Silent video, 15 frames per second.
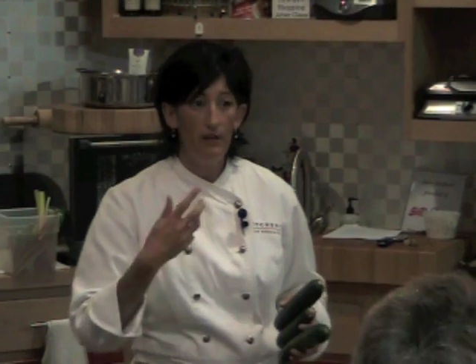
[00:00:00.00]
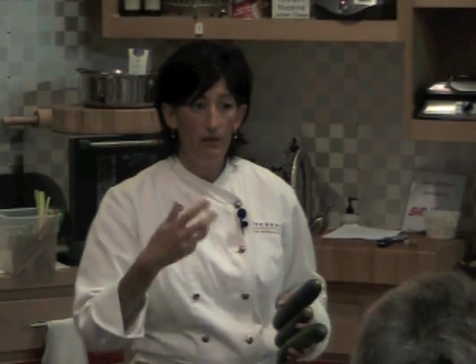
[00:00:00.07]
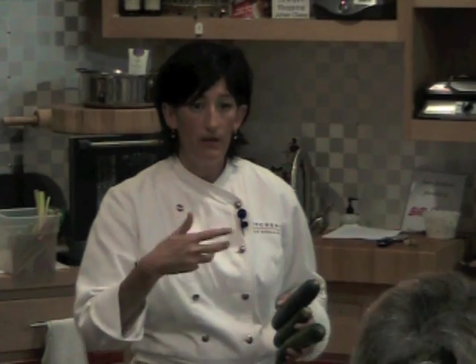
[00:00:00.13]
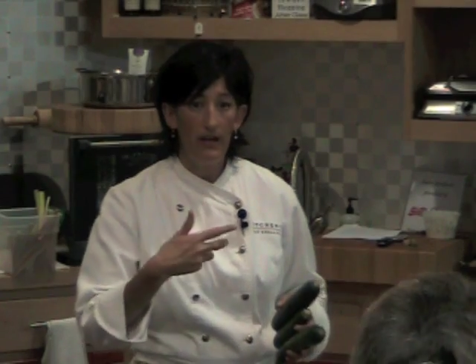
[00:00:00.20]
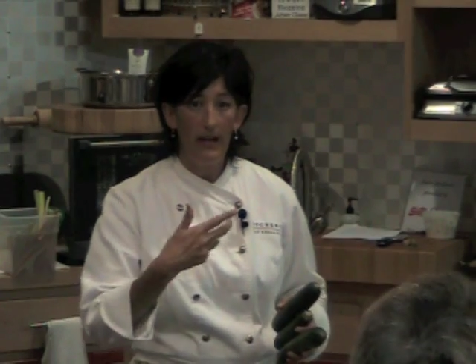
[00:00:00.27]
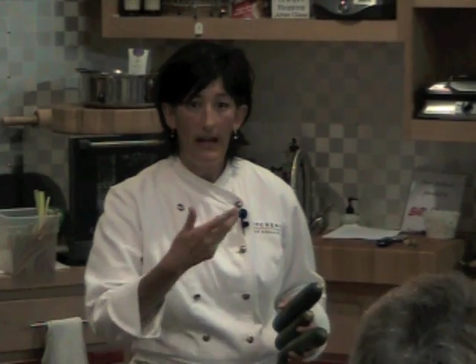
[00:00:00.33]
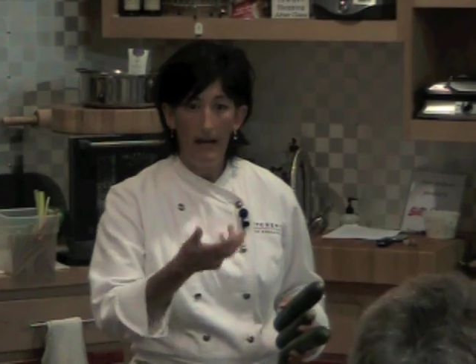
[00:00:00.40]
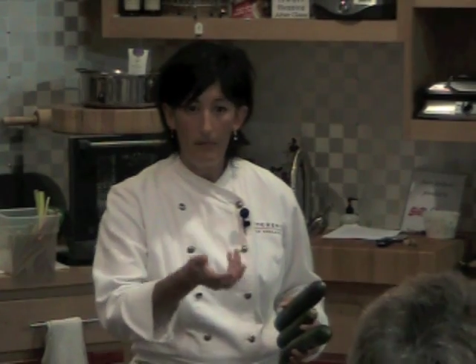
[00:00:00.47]
you
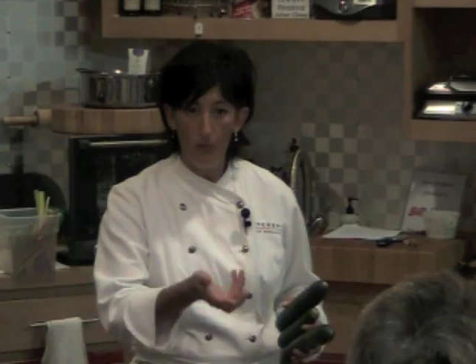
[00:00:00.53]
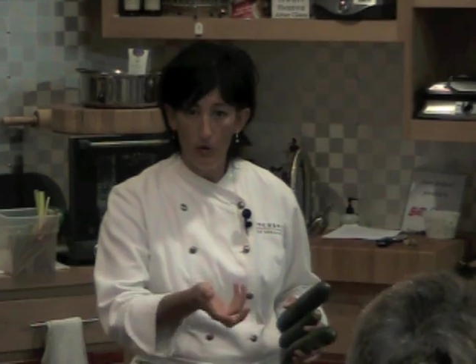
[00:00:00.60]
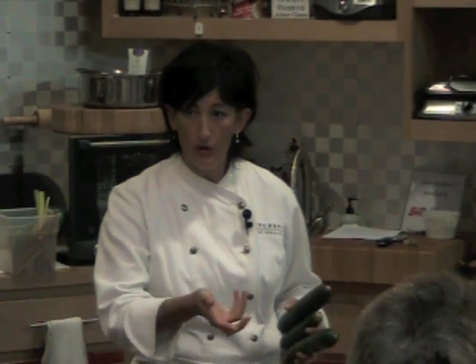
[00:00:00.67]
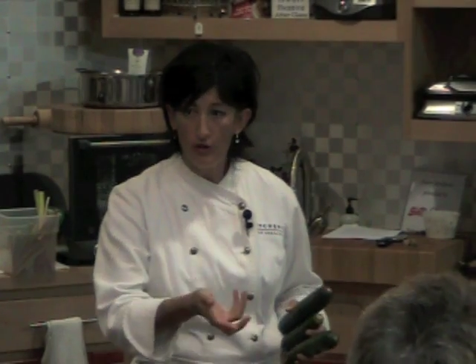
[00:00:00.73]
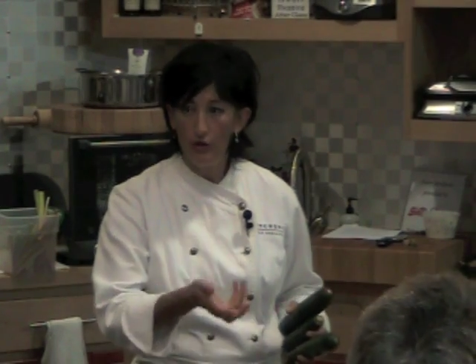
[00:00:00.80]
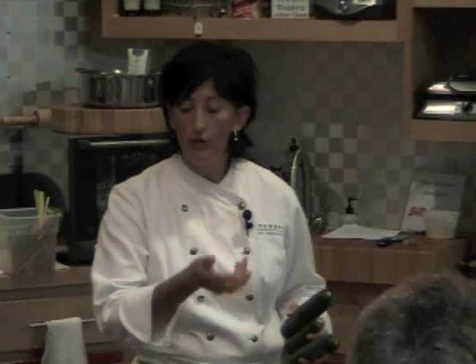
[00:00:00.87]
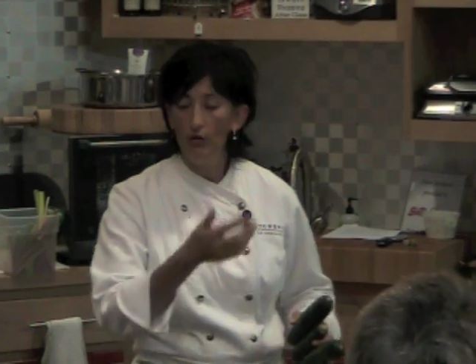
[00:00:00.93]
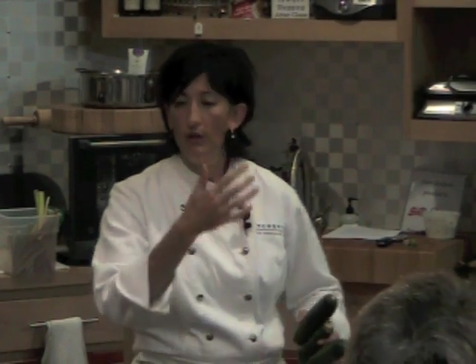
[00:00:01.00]
can add more
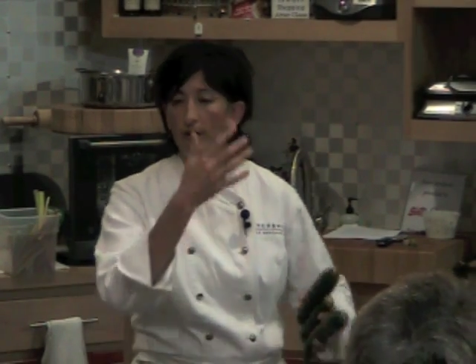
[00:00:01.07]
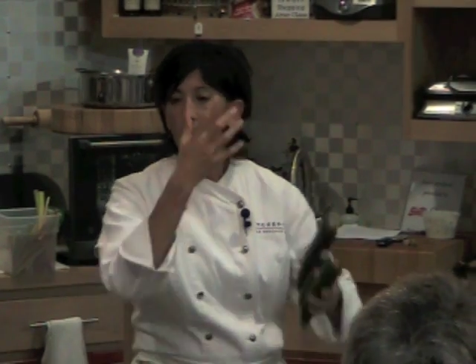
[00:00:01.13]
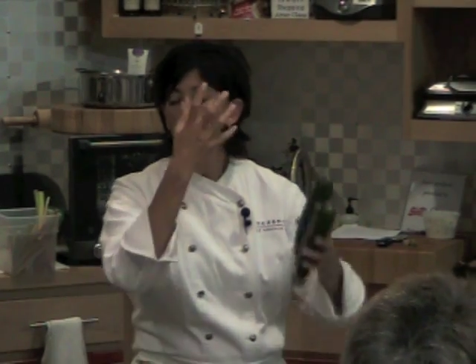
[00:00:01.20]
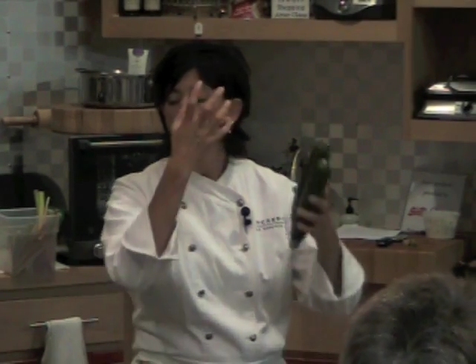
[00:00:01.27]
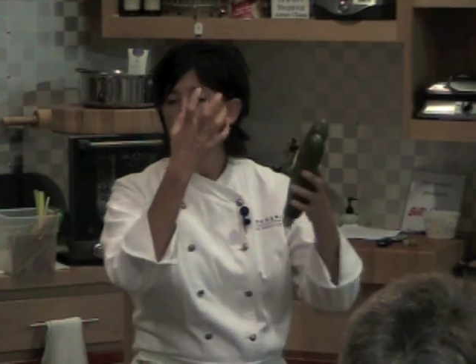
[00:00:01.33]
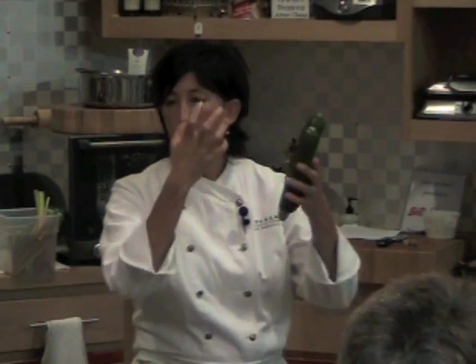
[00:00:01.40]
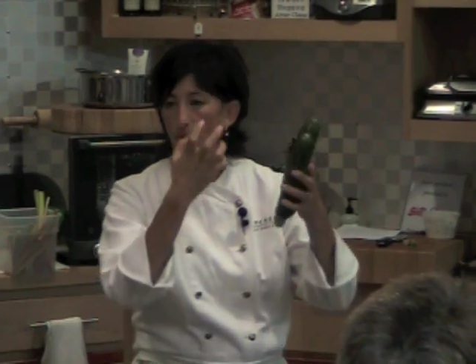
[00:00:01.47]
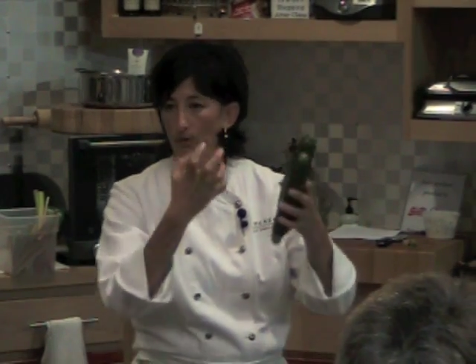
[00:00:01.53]
sugar, and
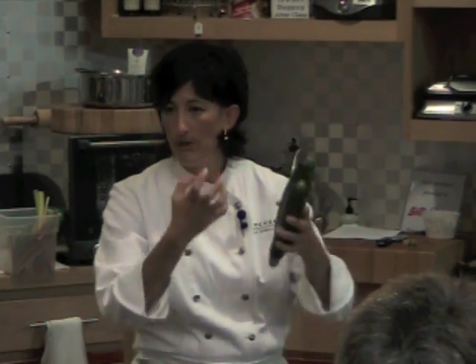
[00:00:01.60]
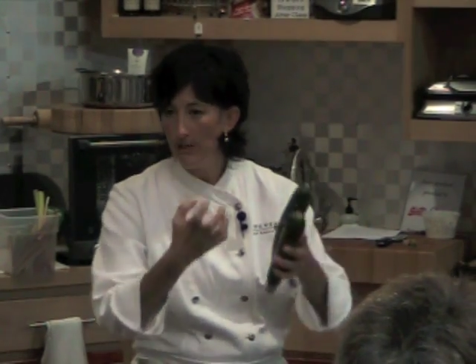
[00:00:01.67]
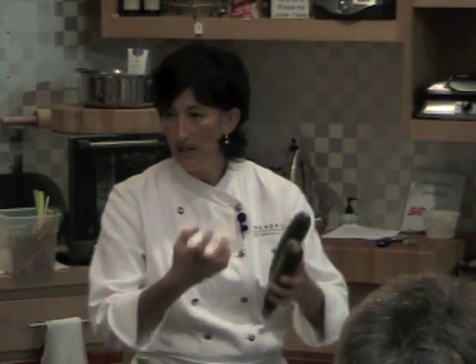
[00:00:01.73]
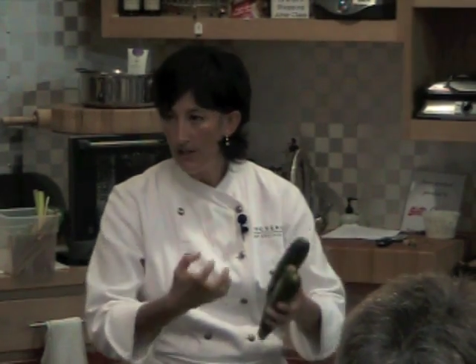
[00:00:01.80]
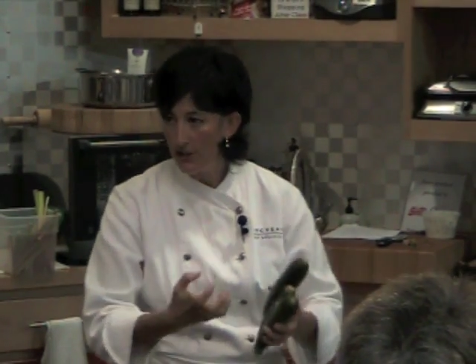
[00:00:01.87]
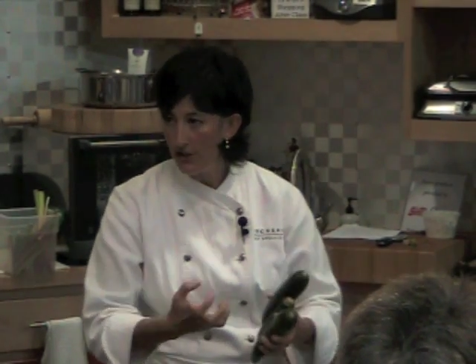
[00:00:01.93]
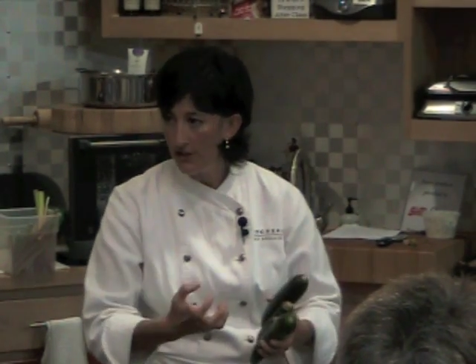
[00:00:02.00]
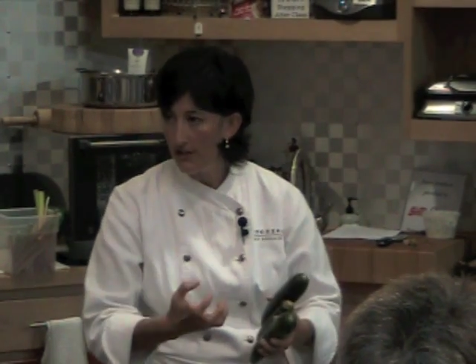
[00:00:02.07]
then the reduction